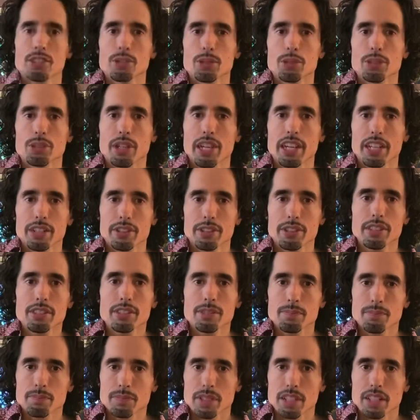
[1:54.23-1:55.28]
you anchor
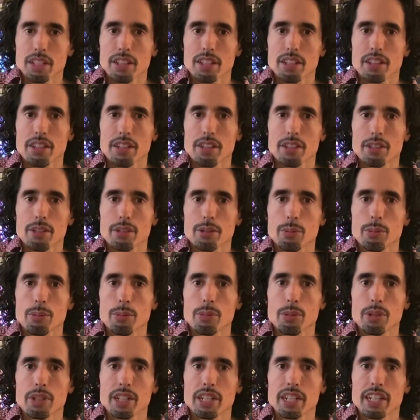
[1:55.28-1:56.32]
it.
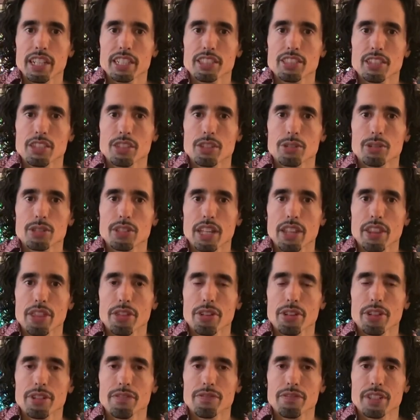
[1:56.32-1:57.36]
We're going to execute that
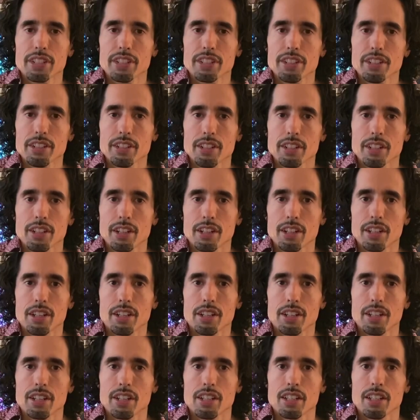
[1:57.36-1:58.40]
third finger.
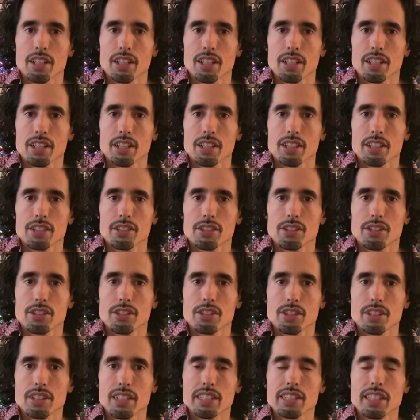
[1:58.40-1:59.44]

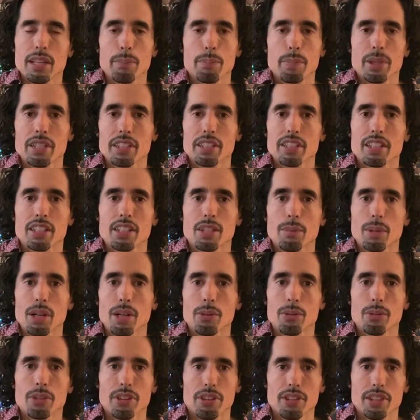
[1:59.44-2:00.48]
Let that pinky come
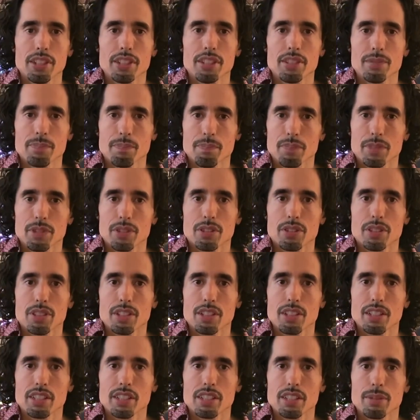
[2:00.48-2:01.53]
out with it,
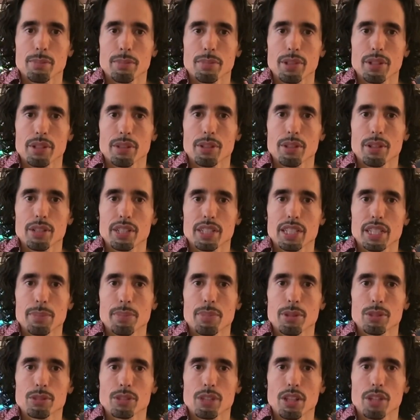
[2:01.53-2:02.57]
but
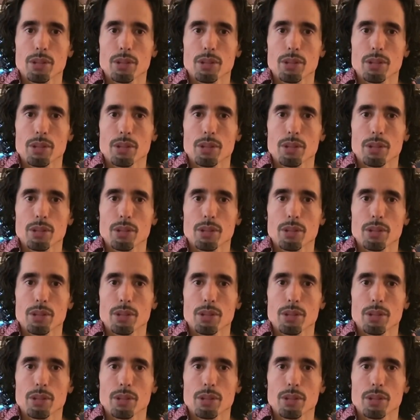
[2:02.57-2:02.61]
keep those other